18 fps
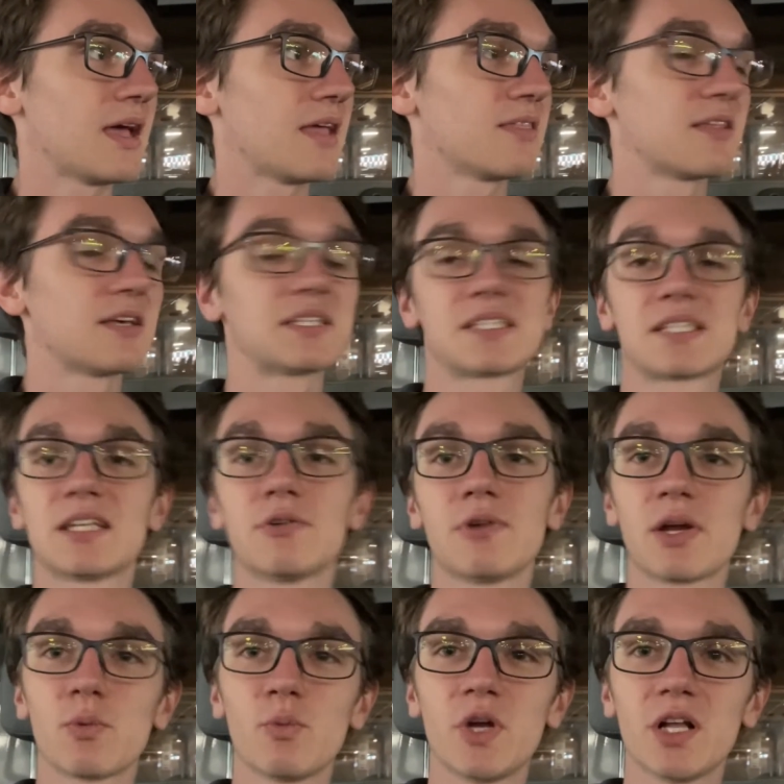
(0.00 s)

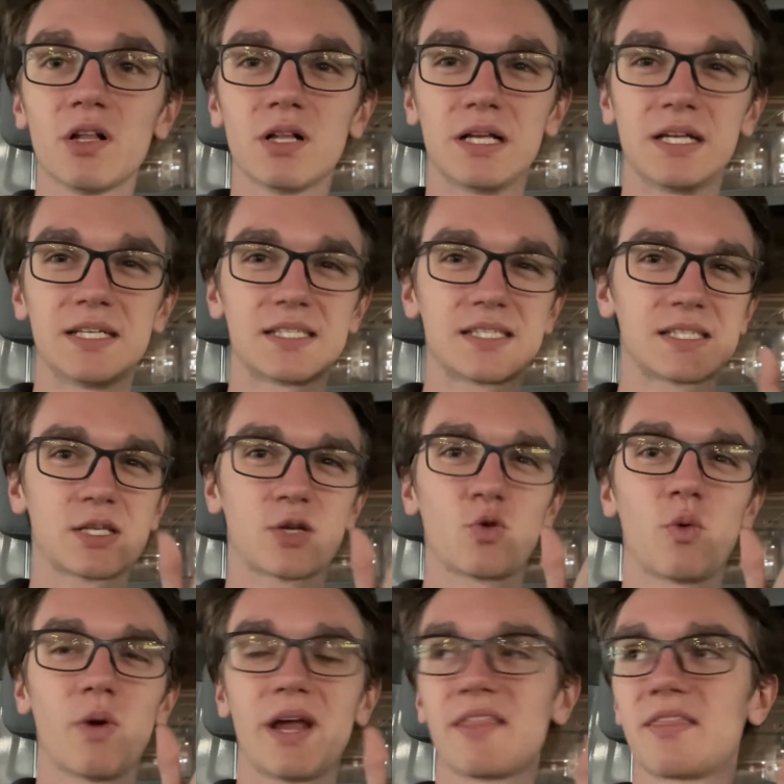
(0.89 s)
steering wheel is
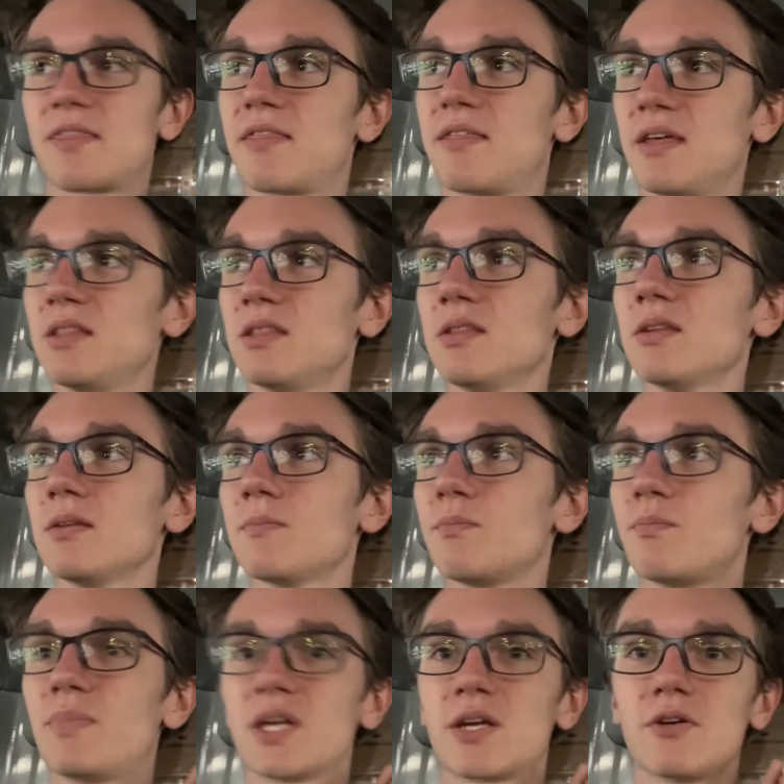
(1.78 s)
quite thin
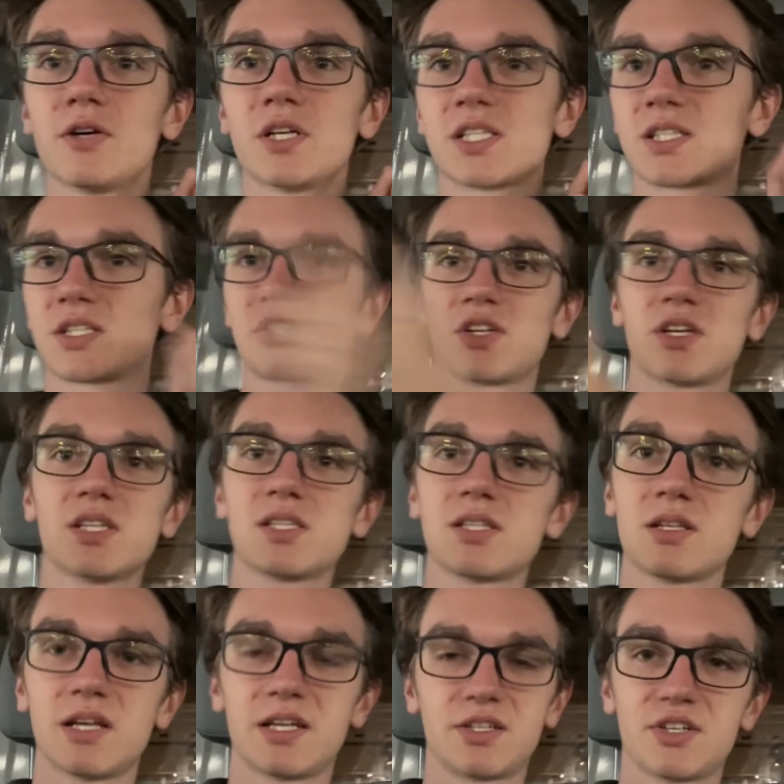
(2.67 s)
because
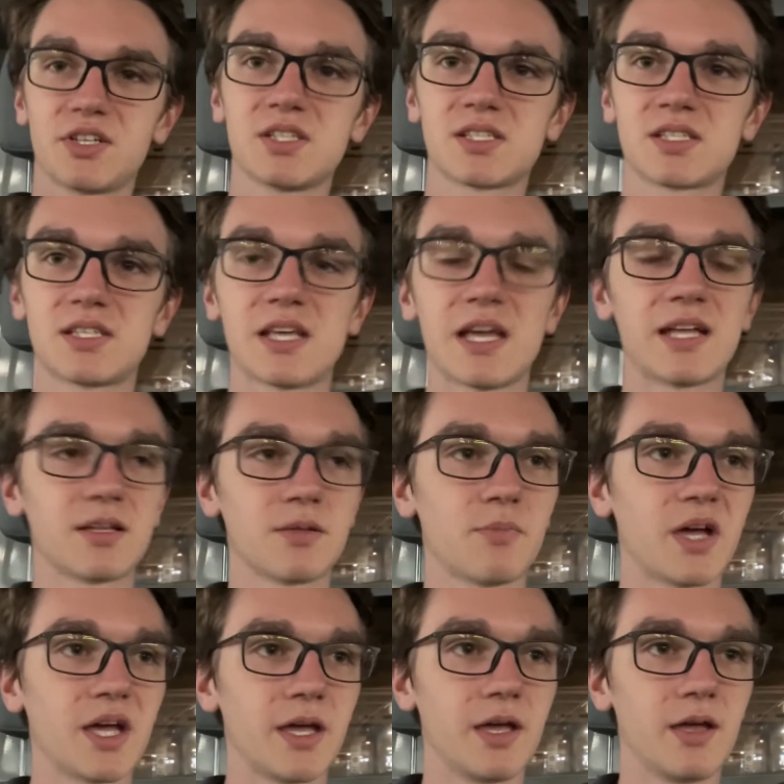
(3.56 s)
I just sat in
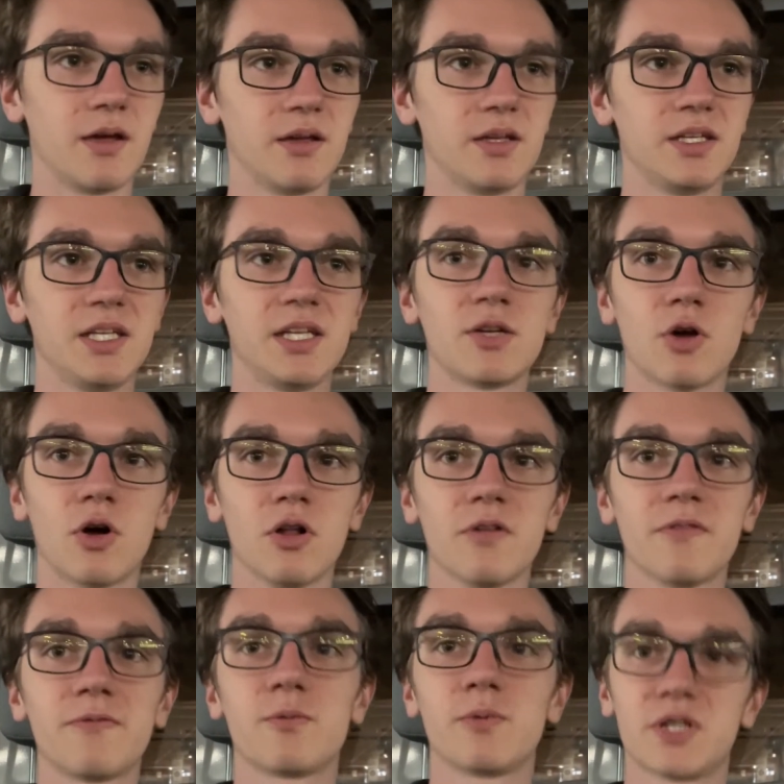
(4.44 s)
my
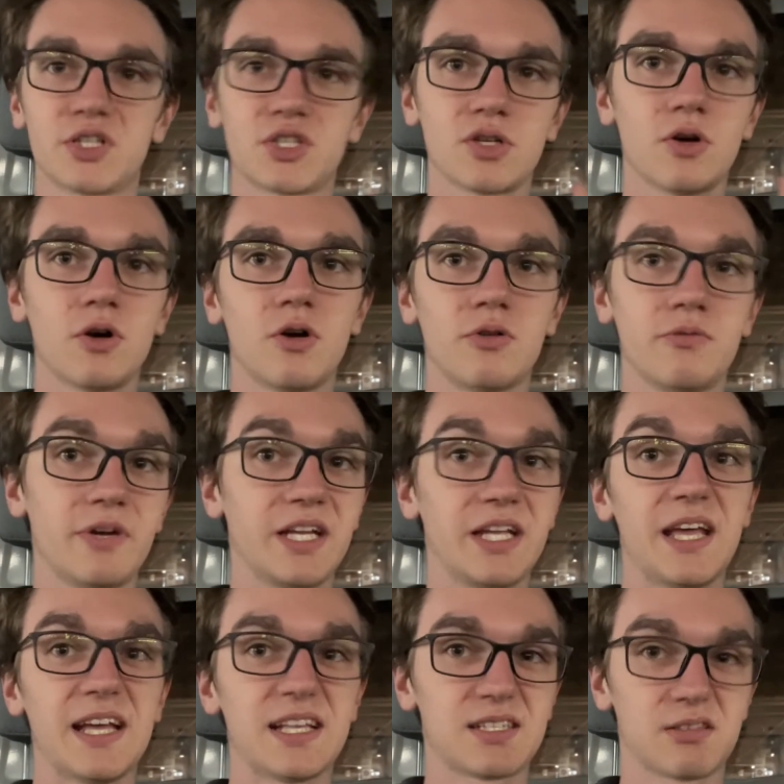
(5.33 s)
e-Golf, which already
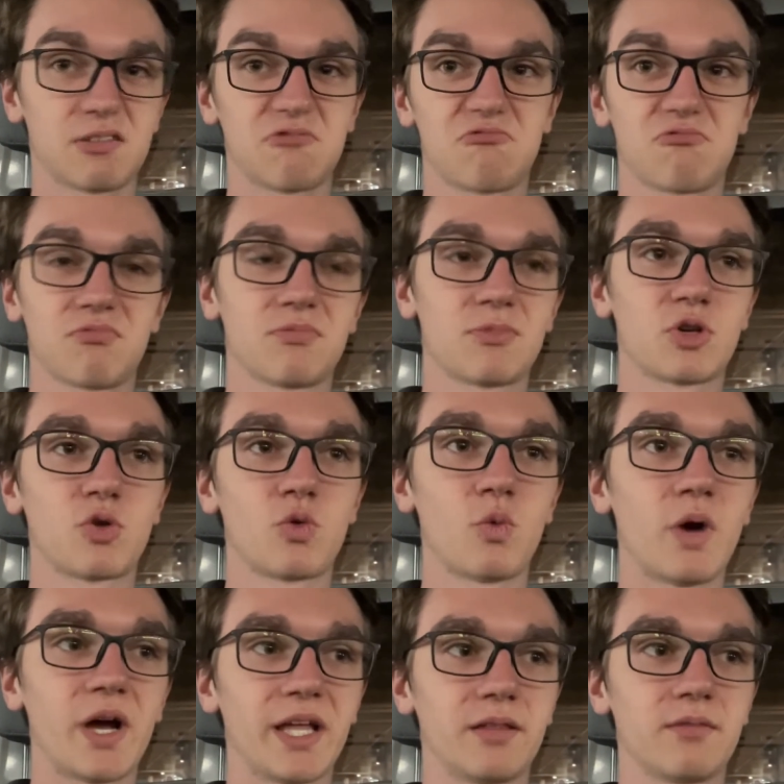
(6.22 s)
has a
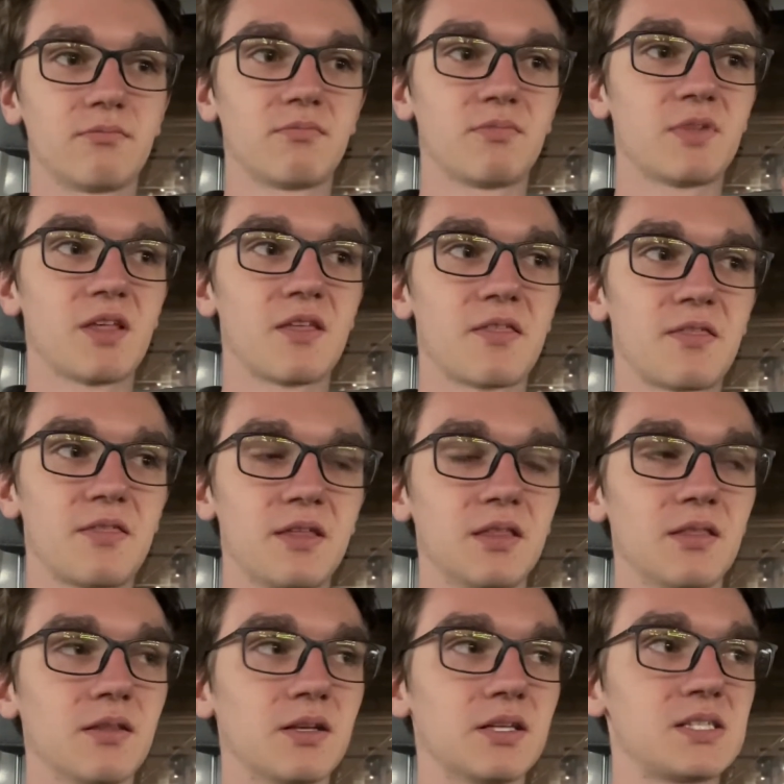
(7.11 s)
quite
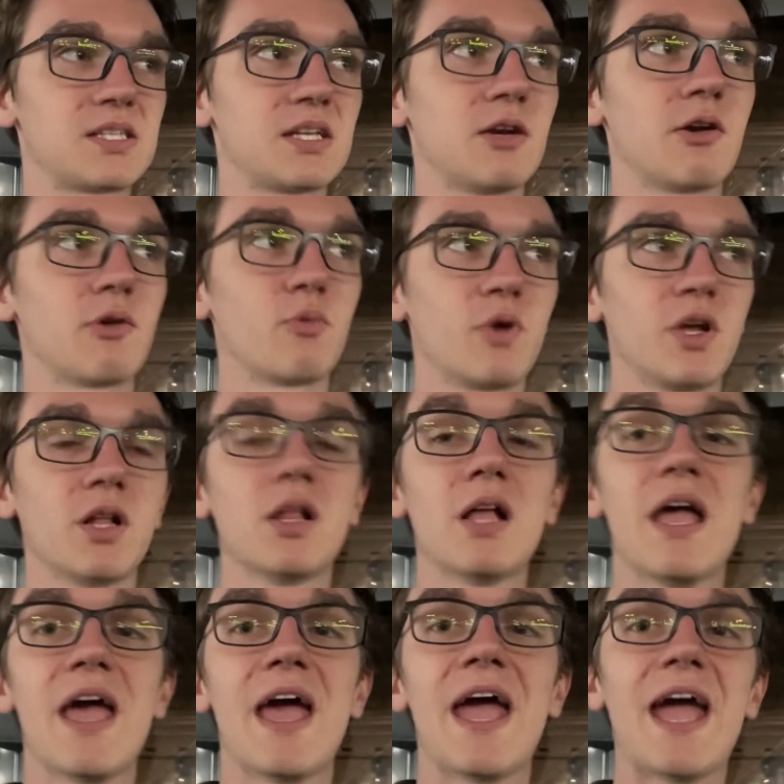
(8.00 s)
thin steering wheel,
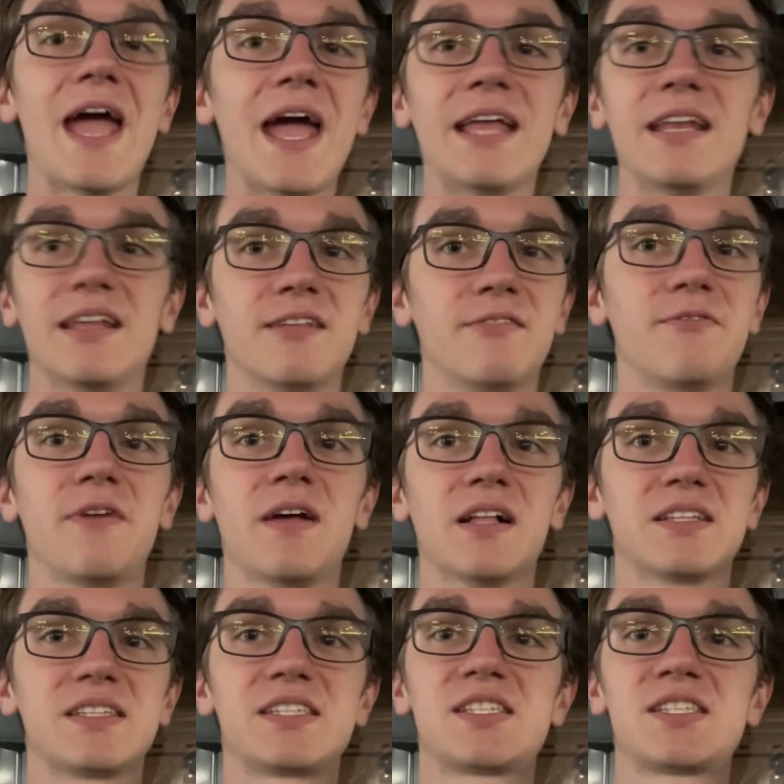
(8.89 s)
and it
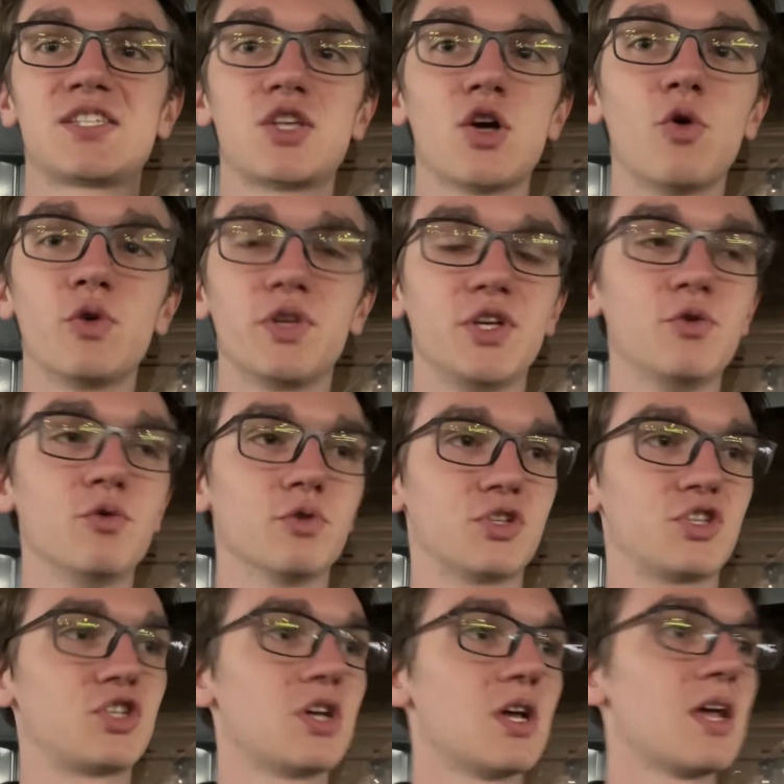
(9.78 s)
felt so
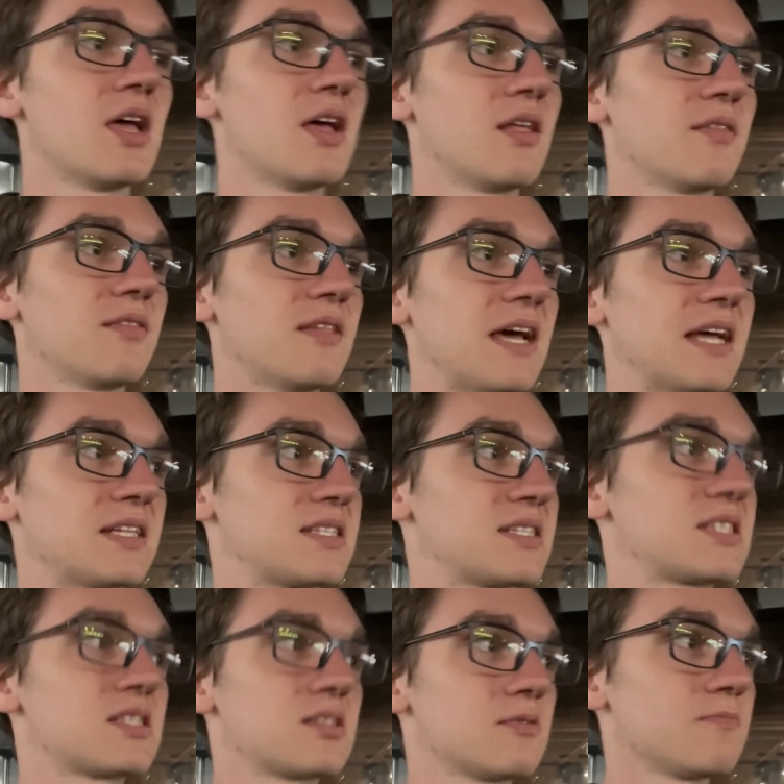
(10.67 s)
huge.
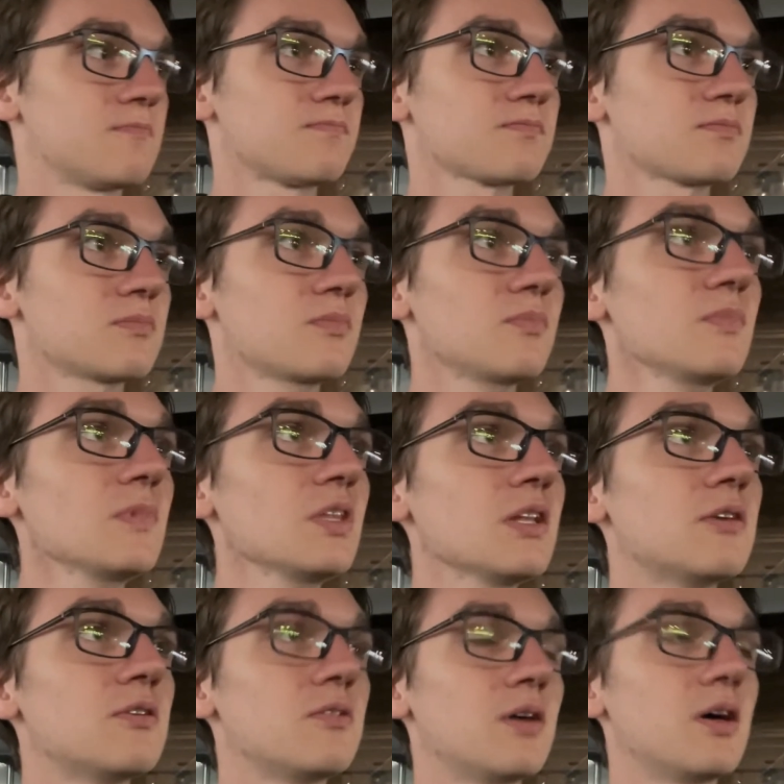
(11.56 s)
That's
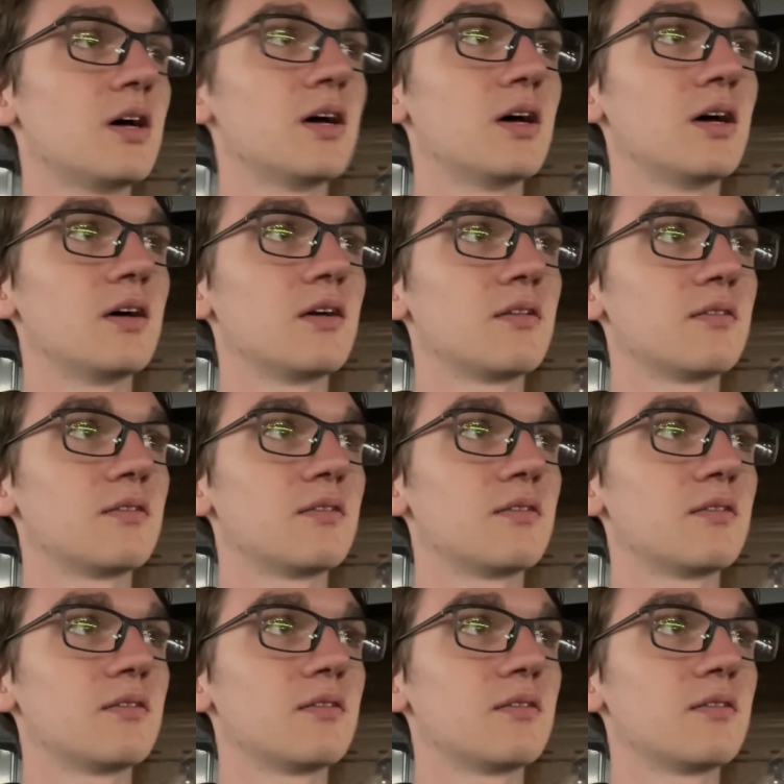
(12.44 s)
an